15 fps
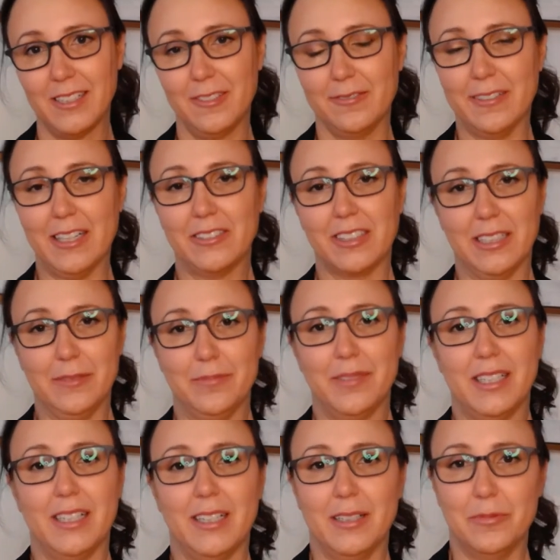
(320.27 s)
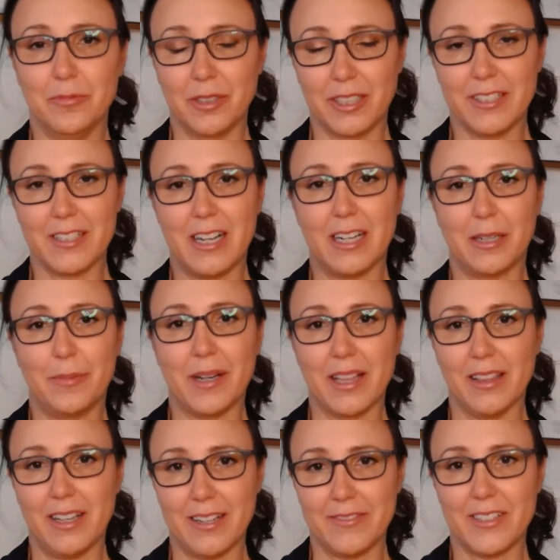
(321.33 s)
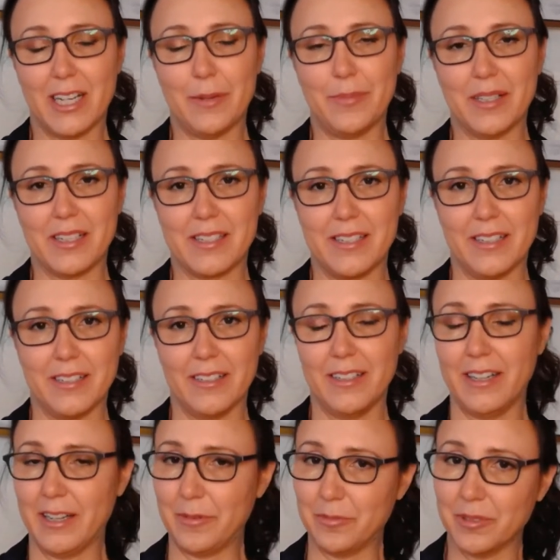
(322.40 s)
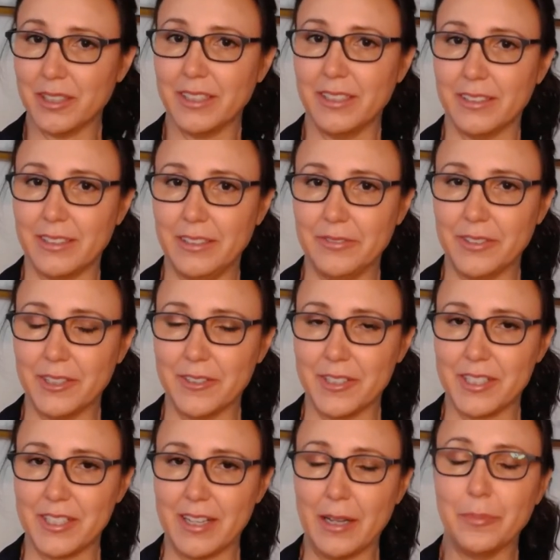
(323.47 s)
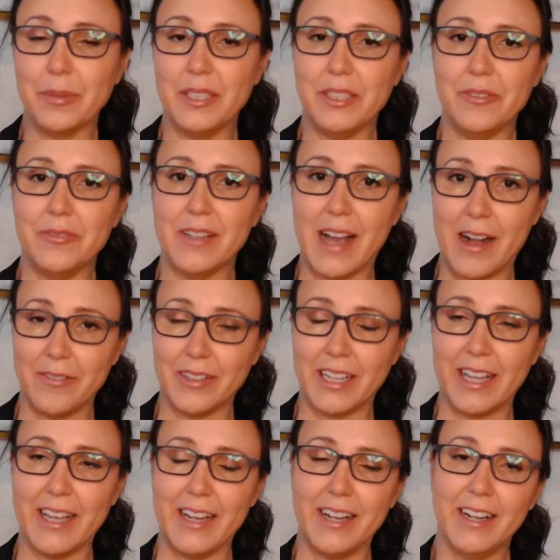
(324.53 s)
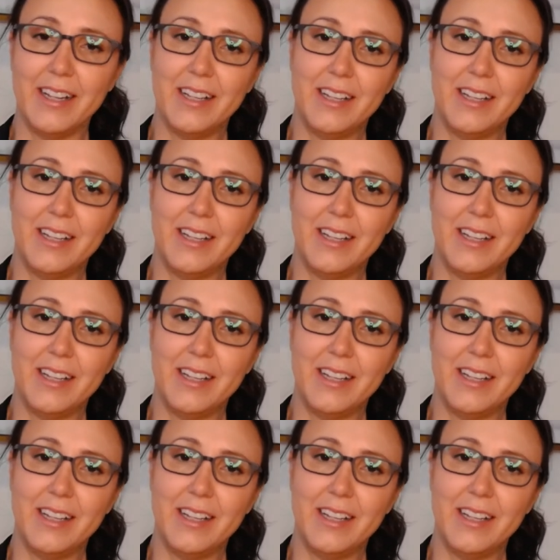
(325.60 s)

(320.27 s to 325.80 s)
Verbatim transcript: welcome. Um, we're gonna talk about a lot of topics here and I'm really looking forward to helping you navigate